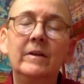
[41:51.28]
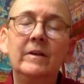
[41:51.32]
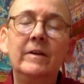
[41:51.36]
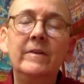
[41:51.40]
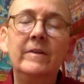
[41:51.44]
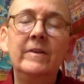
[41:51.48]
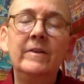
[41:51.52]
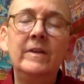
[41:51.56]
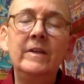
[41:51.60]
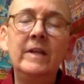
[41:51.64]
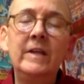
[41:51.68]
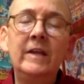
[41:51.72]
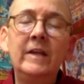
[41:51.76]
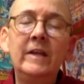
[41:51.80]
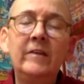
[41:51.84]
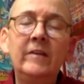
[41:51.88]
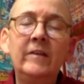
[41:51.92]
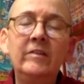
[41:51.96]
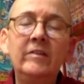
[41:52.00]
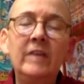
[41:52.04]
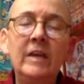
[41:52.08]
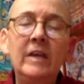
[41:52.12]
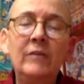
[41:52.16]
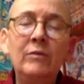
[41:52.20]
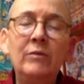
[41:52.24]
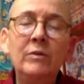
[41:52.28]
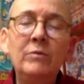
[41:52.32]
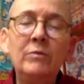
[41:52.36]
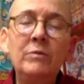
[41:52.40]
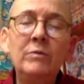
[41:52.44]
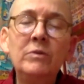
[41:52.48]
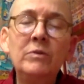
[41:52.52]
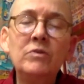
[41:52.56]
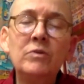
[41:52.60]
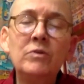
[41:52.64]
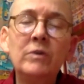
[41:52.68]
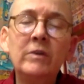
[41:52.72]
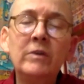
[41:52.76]
In the next sacred
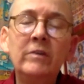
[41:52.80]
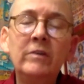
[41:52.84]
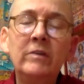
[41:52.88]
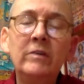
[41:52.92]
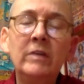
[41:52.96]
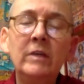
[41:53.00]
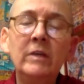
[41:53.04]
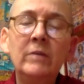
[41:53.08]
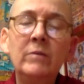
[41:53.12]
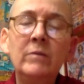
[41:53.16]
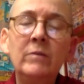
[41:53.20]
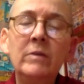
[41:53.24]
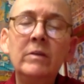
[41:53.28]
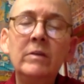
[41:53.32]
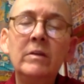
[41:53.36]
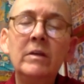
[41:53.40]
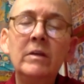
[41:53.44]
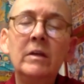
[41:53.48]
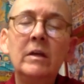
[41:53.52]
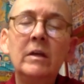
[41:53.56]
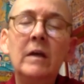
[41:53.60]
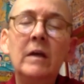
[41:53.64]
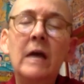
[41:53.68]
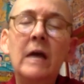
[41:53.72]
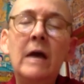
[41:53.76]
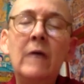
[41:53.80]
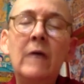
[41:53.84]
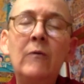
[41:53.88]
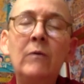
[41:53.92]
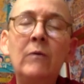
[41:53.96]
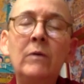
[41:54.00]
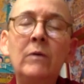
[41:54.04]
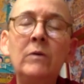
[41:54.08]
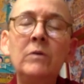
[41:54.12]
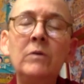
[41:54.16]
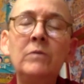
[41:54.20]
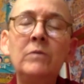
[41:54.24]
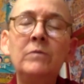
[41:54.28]
rejoicing, we think, how
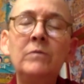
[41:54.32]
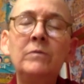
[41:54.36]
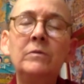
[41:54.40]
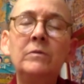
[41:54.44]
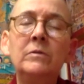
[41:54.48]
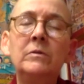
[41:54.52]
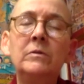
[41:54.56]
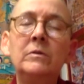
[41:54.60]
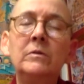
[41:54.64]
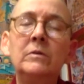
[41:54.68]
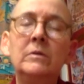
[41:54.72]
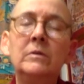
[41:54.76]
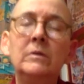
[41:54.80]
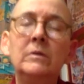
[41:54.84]
wonderful